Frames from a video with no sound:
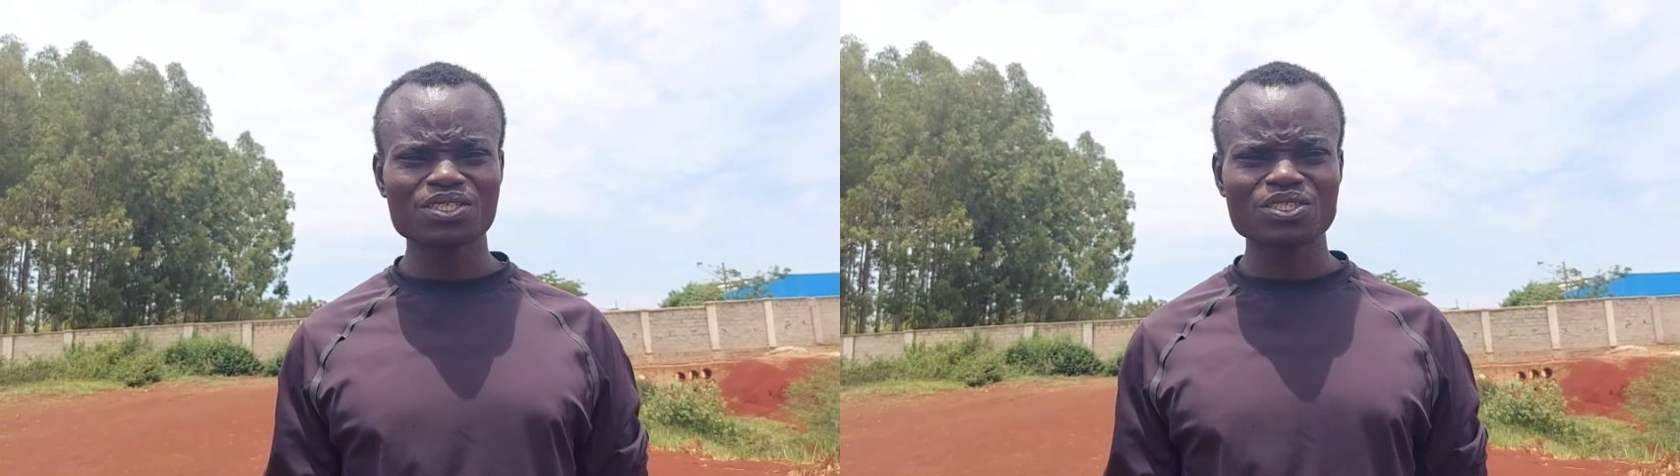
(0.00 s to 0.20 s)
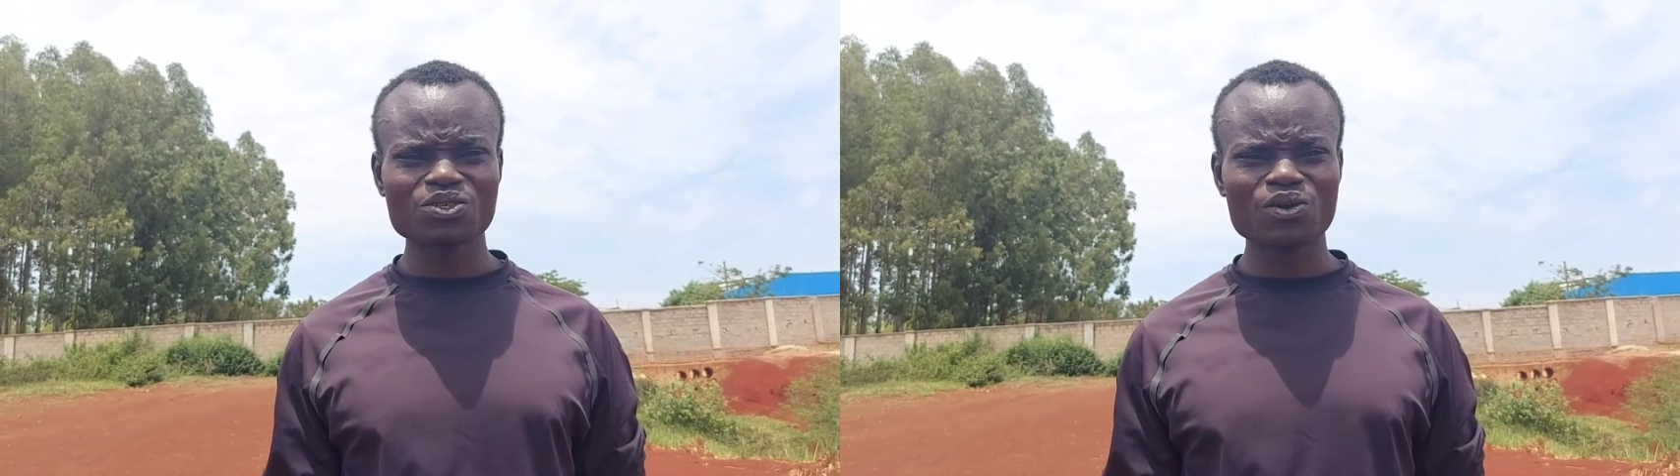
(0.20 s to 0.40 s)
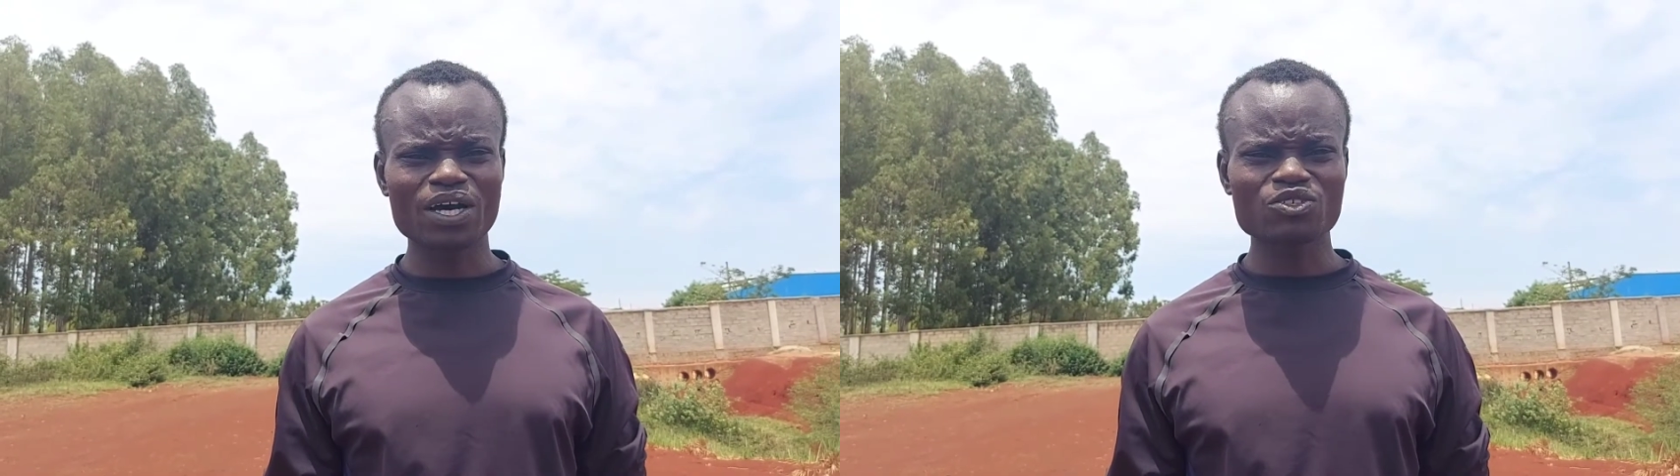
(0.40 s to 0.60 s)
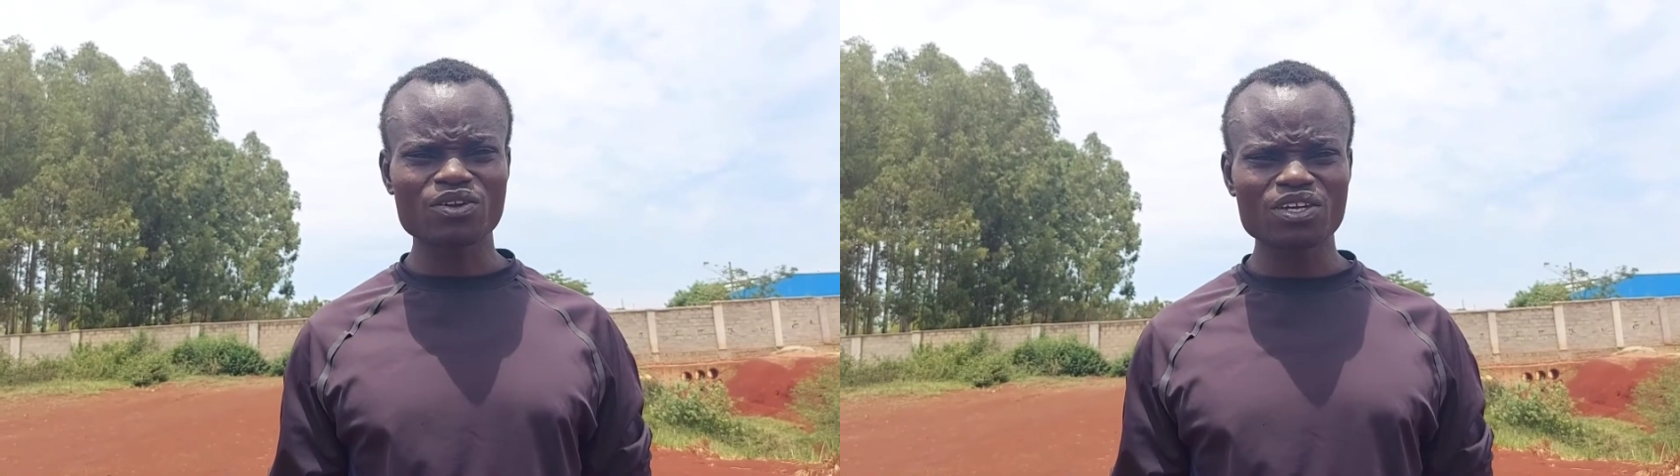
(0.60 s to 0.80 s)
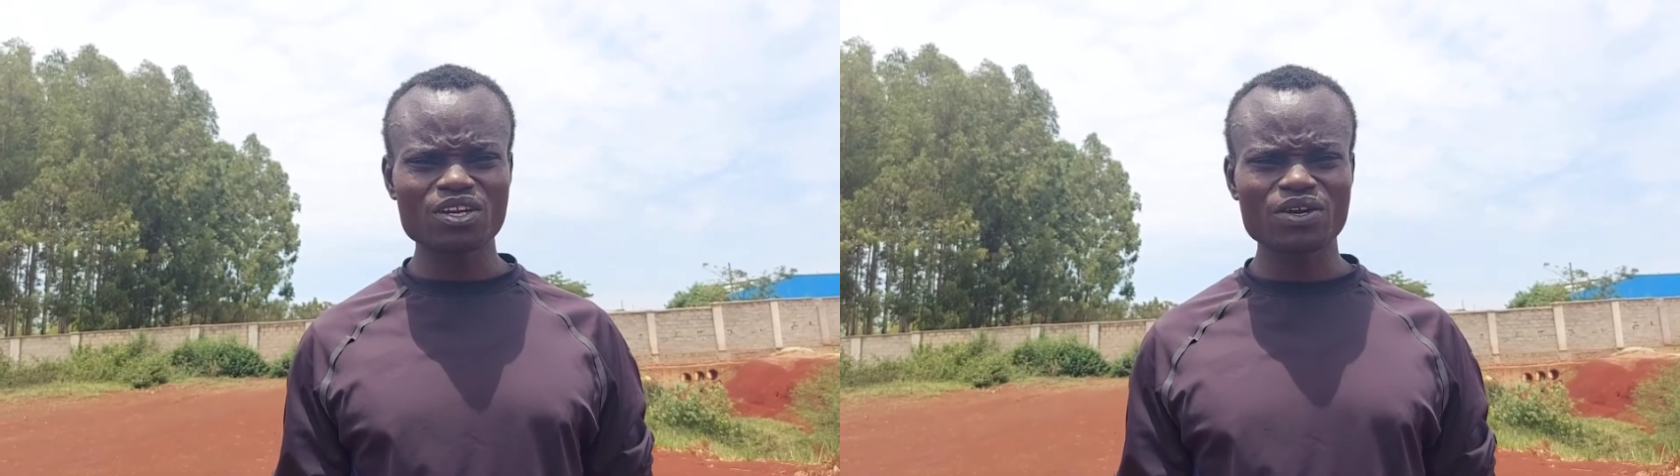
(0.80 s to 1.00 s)
So as
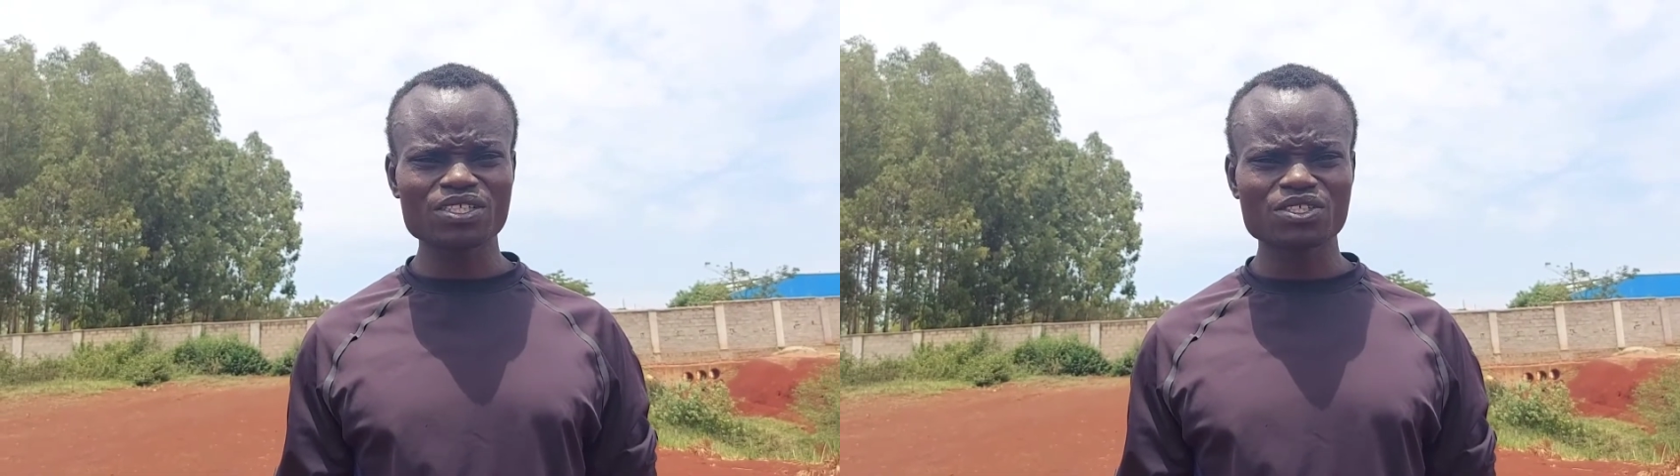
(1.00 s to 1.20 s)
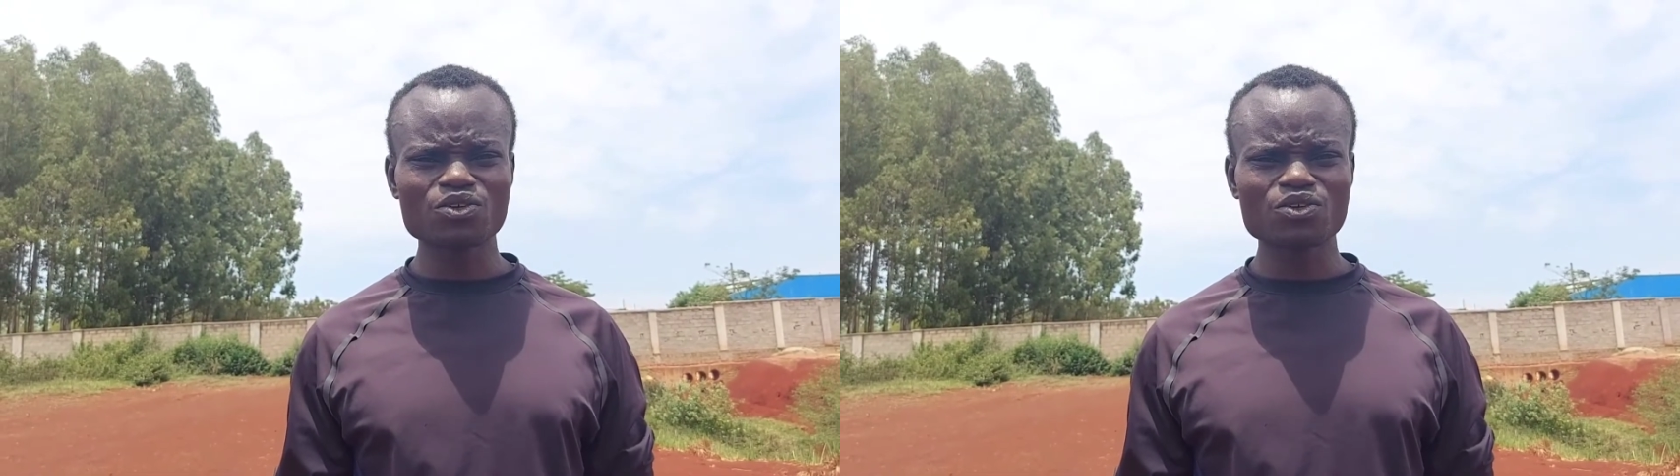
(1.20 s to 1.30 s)
you're doing the raiz,